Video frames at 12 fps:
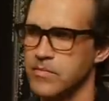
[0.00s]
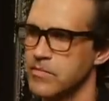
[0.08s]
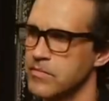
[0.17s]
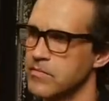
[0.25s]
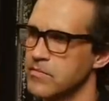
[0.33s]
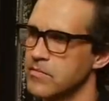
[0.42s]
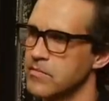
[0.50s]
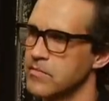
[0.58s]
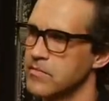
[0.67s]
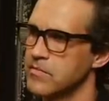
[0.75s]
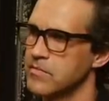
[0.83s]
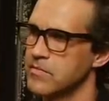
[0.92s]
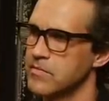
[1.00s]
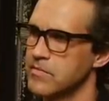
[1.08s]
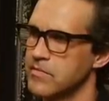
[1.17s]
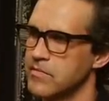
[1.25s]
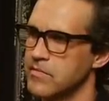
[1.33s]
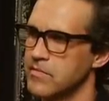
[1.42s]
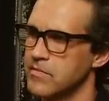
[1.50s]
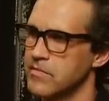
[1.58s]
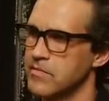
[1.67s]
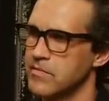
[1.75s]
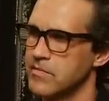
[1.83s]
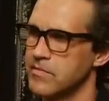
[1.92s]

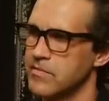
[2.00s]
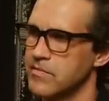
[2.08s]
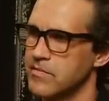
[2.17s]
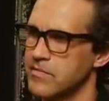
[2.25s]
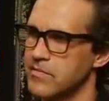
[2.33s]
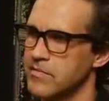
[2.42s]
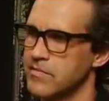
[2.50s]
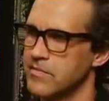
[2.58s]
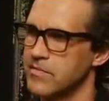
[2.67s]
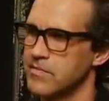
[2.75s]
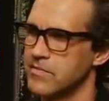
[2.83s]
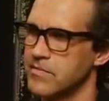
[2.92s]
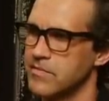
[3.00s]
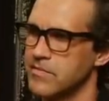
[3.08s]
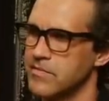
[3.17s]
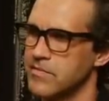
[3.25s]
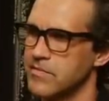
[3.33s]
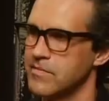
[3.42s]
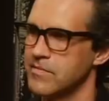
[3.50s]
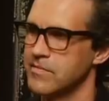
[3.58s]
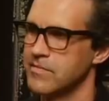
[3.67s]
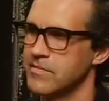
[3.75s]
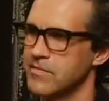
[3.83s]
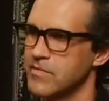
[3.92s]

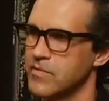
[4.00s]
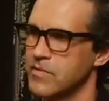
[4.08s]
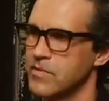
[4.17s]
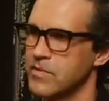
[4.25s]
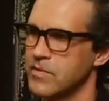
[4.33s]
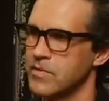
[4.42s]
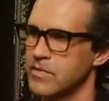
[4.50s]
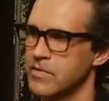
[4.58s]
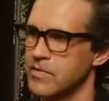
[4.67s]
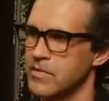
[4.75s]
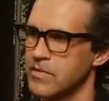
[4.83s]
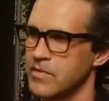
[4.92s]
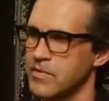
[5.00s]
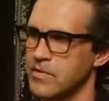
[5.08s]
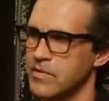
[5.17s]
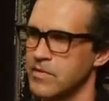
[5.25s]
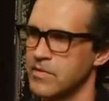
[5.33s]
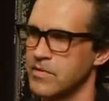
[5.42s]
(silent)